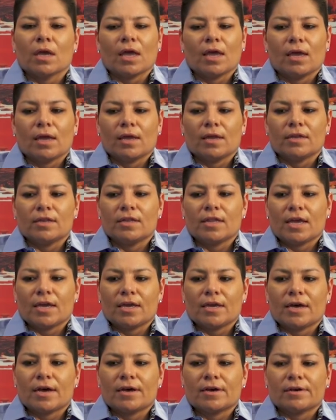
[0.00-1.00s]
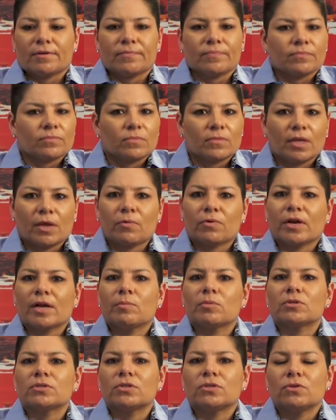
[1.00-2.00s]
And they were
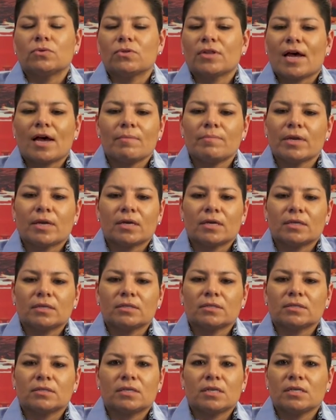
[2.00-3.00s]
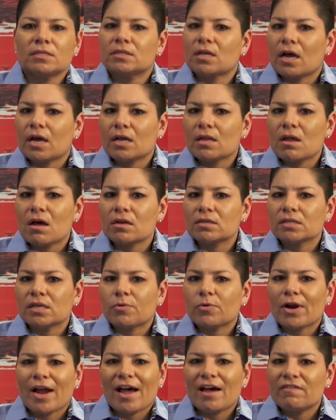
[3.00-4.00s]
able to do that because these dialogues
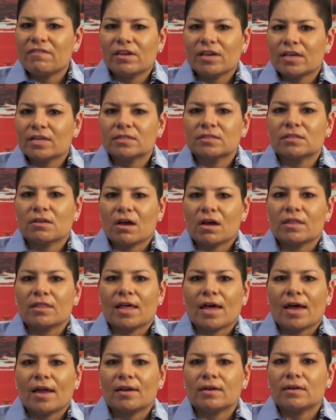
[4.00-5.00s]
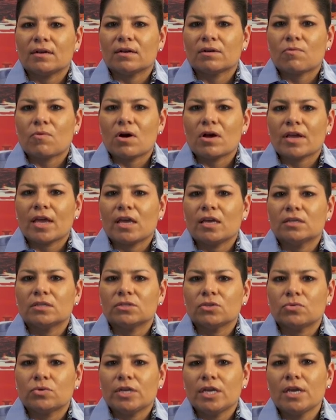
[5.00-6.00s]
that we're having is not that. Ganawage
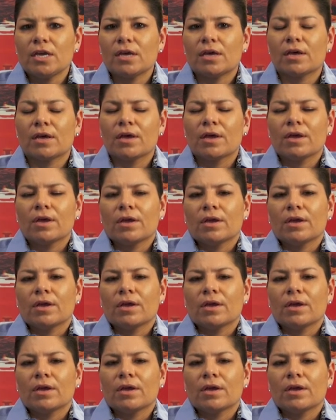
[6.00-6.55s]
is unique.